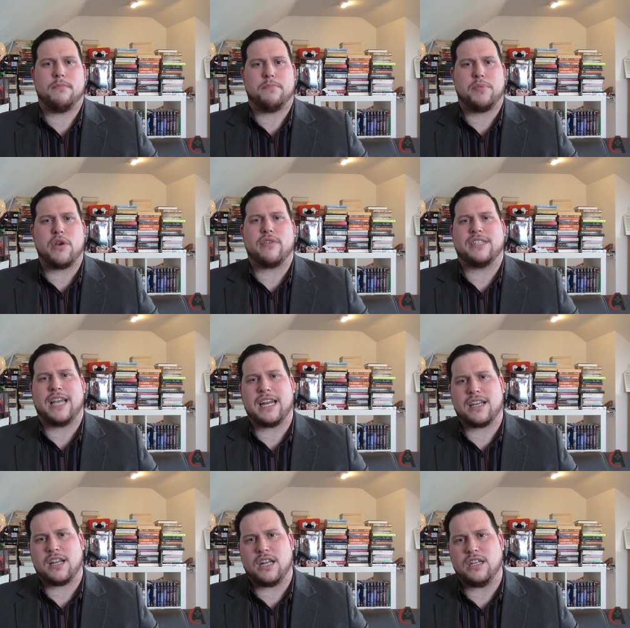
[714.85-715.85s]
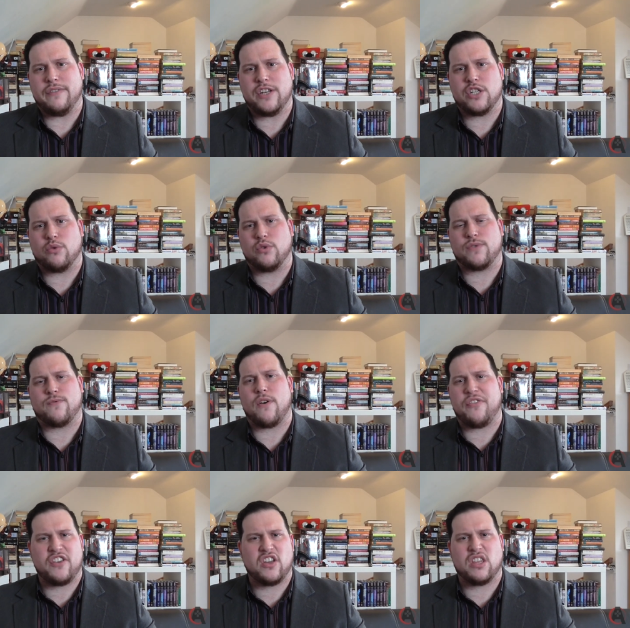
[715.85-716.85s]
puritanical individuals
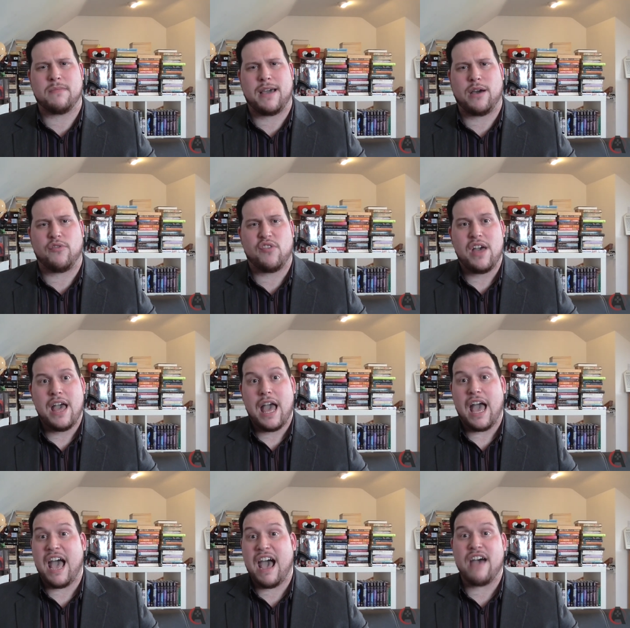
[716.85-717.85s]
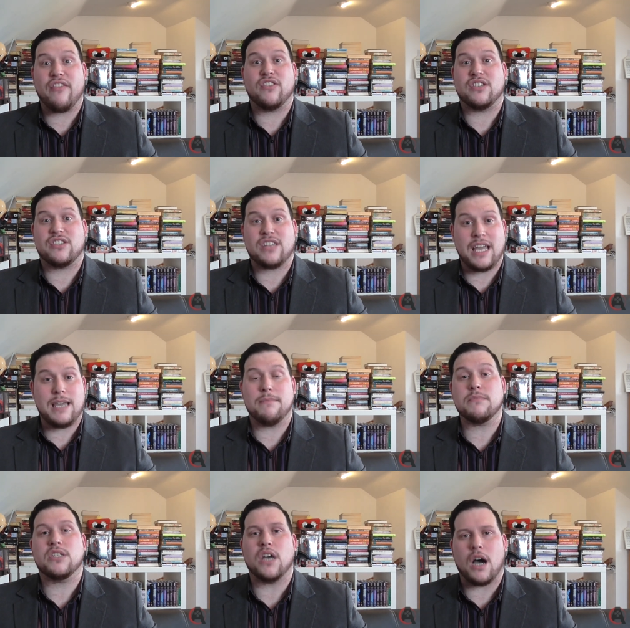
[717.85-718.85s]
frothing at the mouth at the
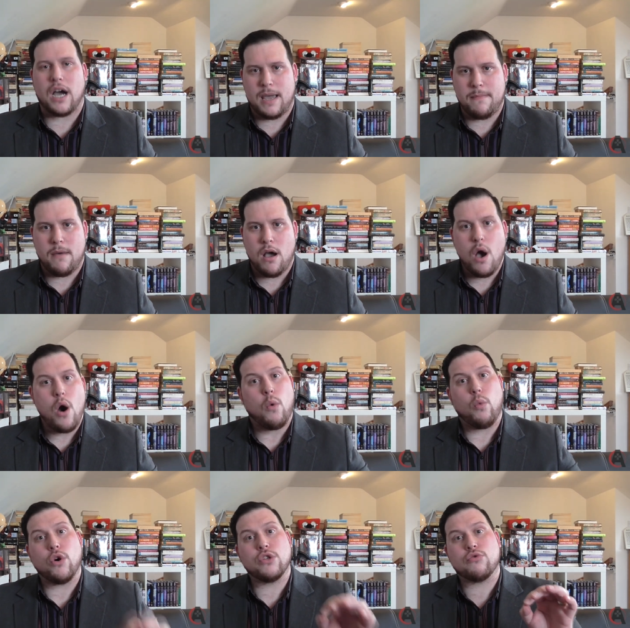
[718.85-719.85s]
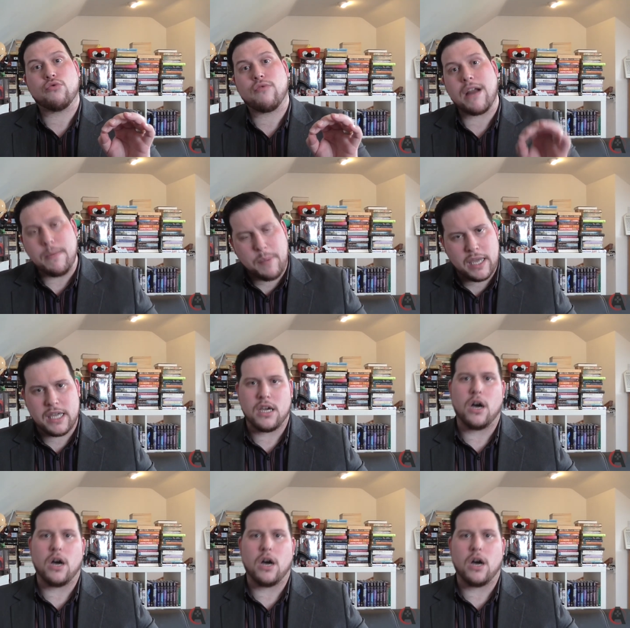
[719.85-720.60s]
same time was raping